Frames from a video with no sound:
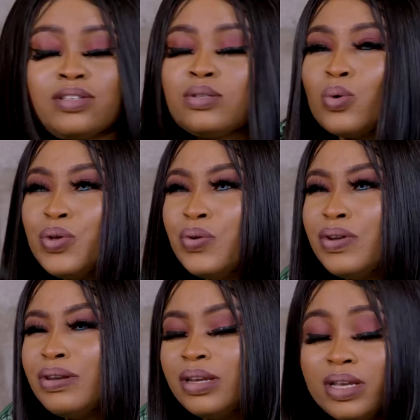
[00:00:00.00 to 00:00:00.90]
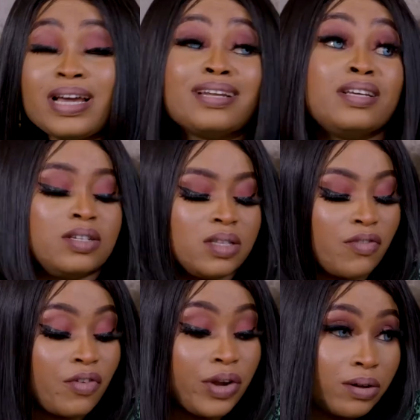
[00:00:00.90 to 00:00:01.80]
He's so unique and he's
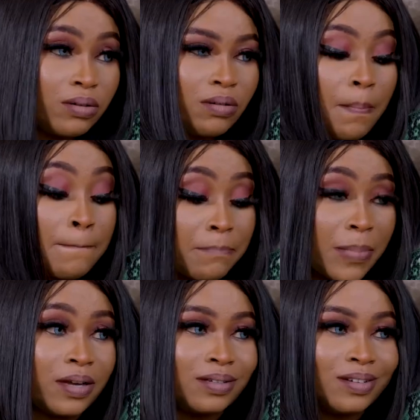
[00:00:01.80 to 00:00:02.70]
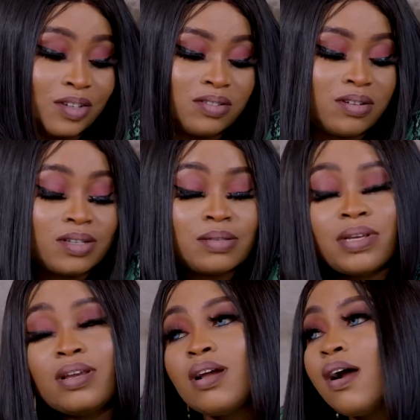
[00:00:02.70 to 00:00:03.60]
a real man. Trust me.